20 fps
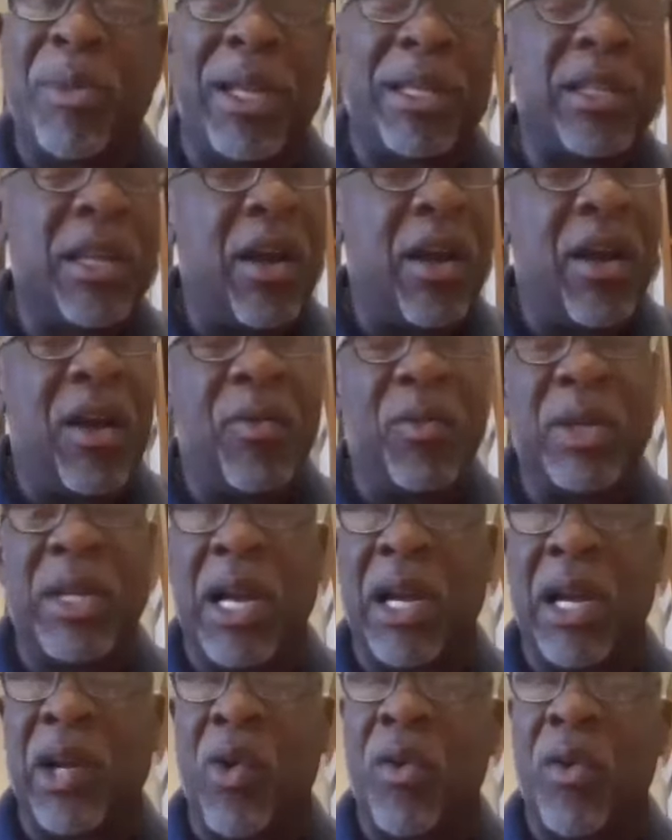I'm like, nah, we're
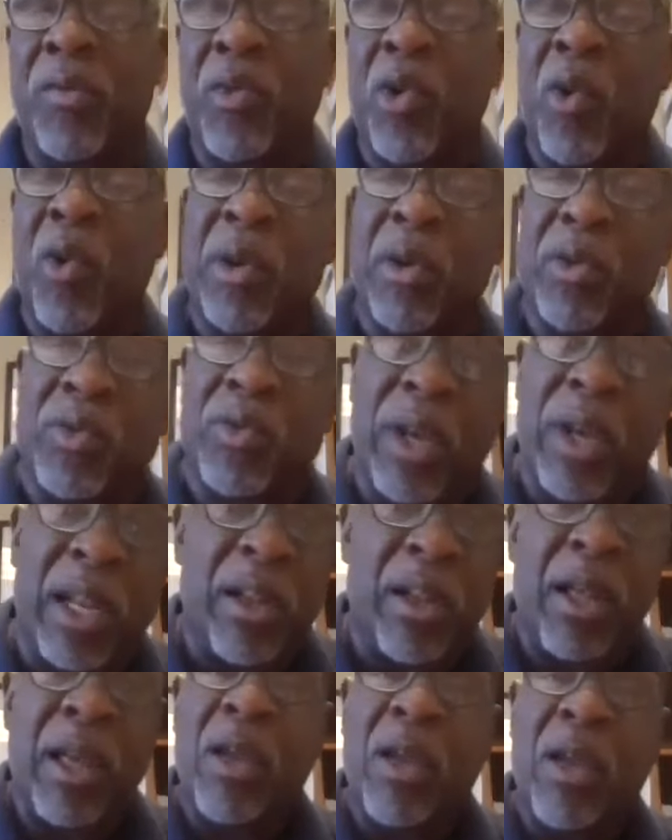not going for it. We're going to try
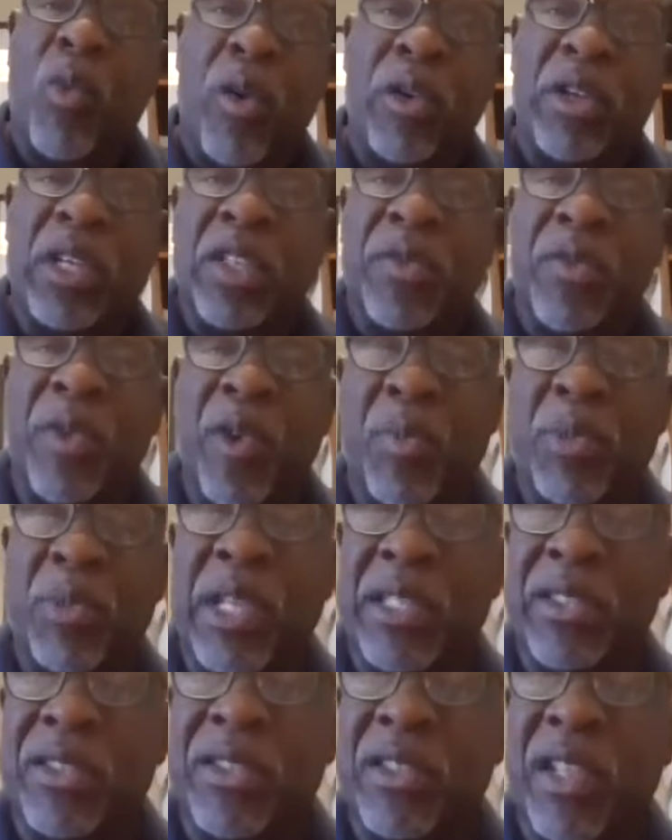to work this field
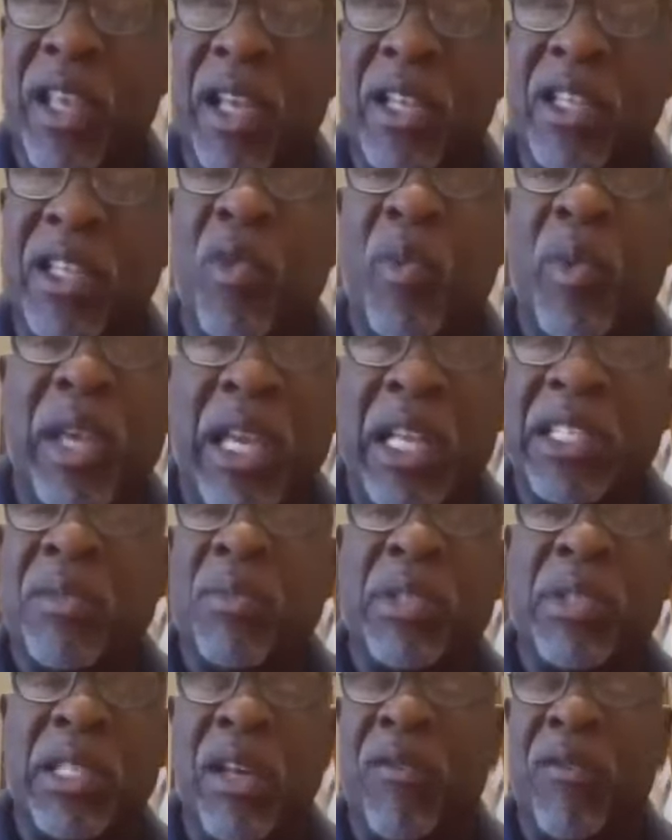position thing until we can get
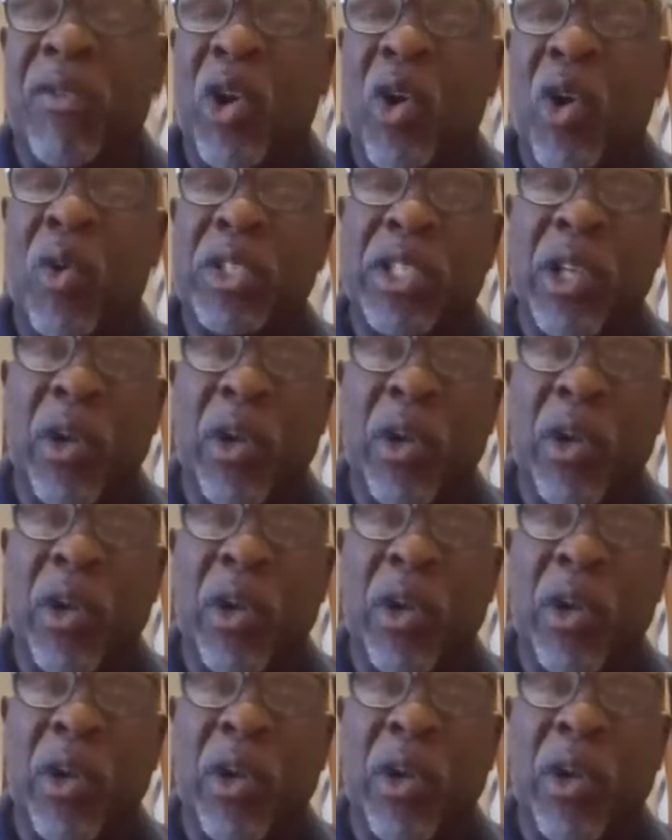some stuff going.